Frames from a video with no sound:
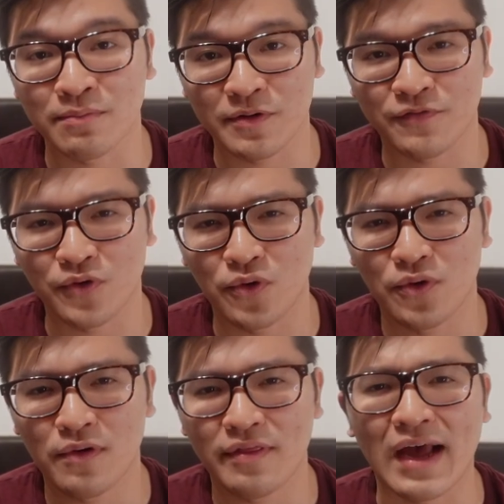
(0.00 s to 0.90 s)
before,
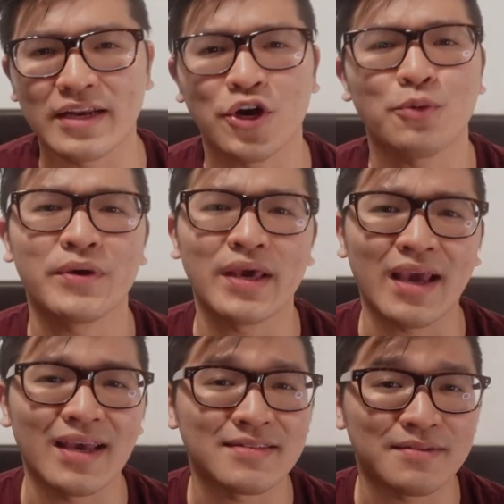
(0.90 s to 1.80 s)
that copying
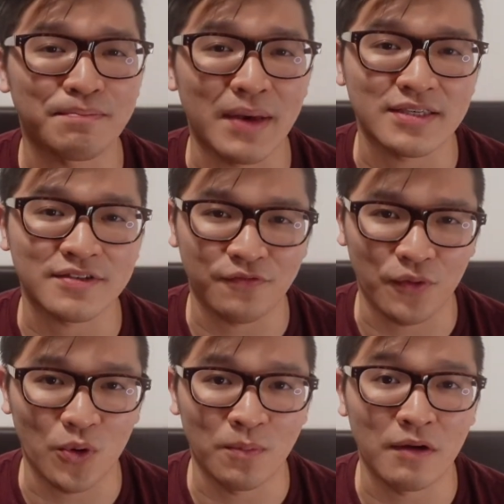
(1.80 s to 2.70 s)
is the best
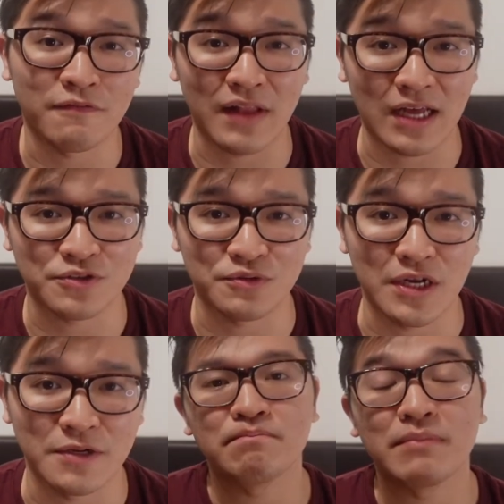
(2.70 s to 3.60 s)
form of
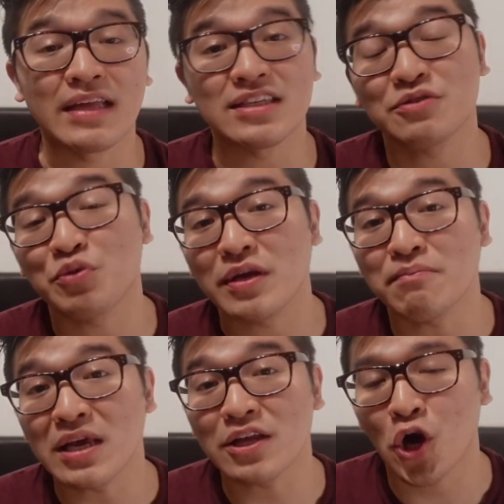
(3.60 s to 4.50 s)
flattery. But that doesn't really
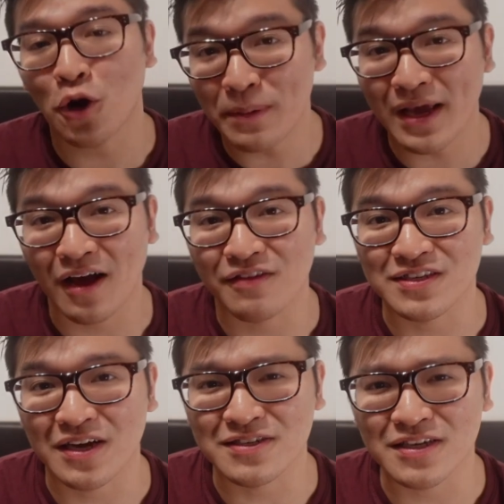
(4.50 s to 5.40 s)
mean copying others'
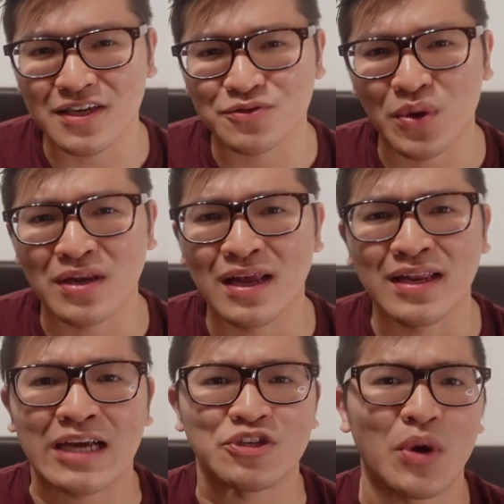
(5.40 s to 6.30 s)
ideas when in
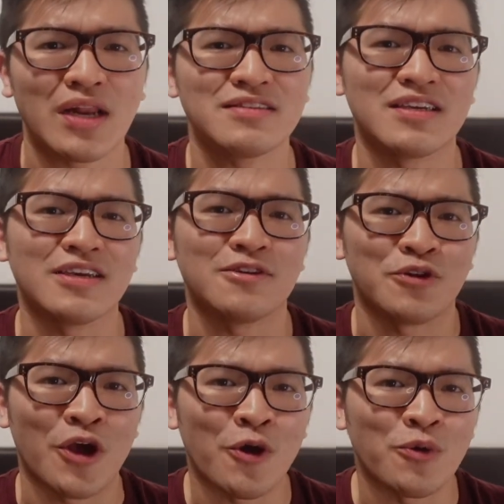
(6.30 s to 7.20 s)
actuality you
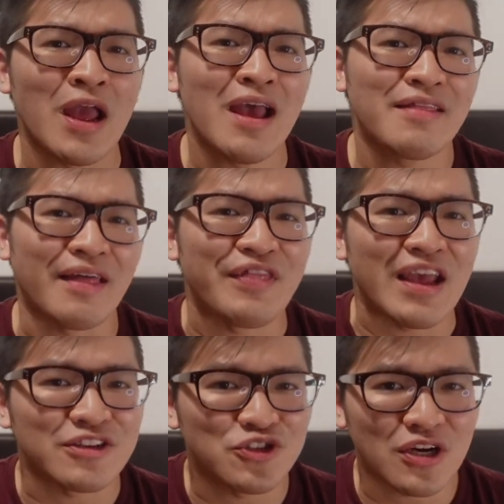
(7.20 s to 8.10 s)
know that they
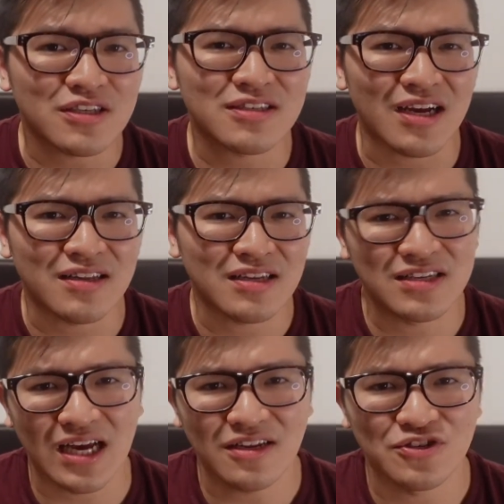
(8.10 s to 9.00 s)
are just
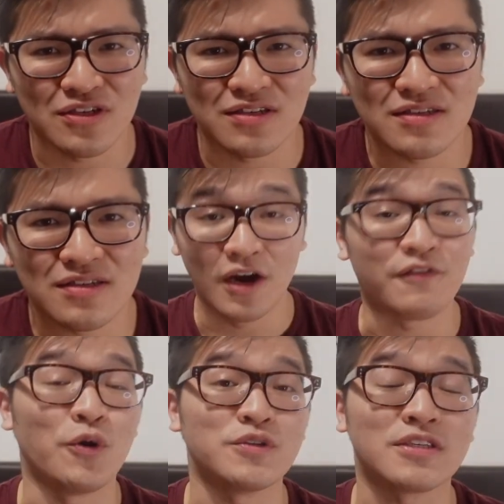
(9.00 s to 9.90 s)
unintelligent. Of
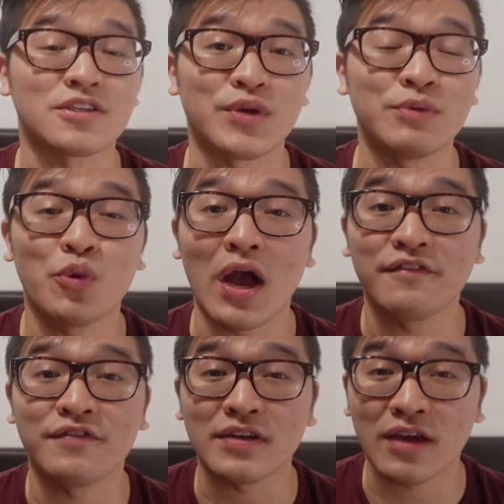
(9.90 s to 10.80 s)
course, a screen will
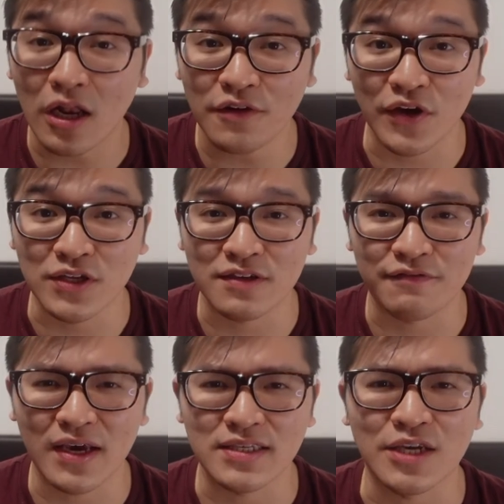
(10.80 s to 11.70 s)
have a colourful
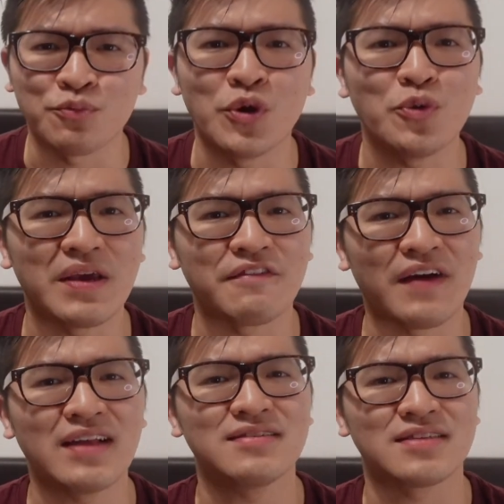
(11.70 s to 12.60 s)
interface, it will be
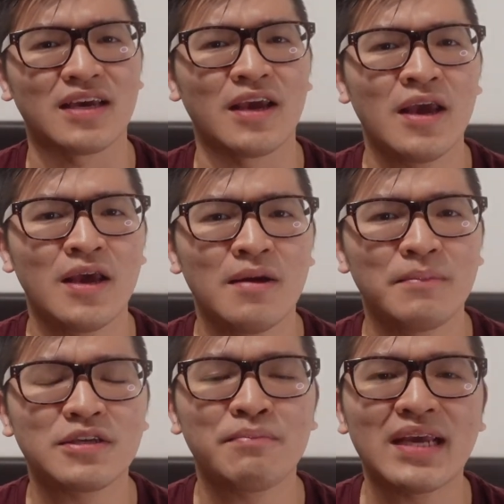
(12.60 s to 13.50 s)
fancy,
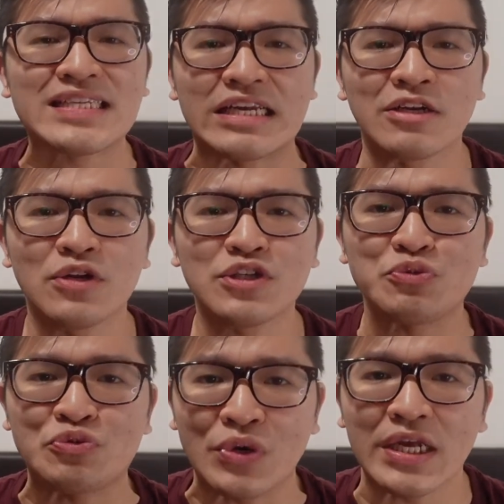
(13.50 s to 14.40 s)
but to make technology
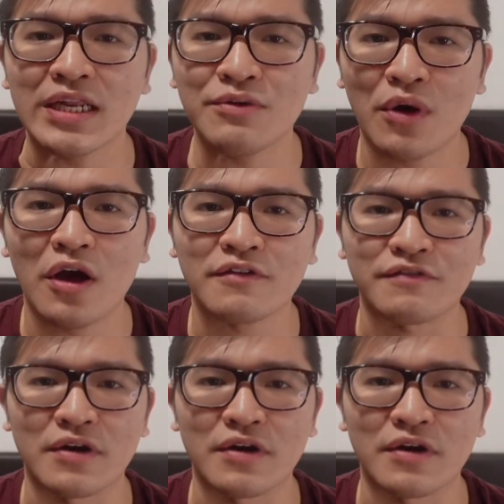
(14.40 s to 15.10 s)
really work for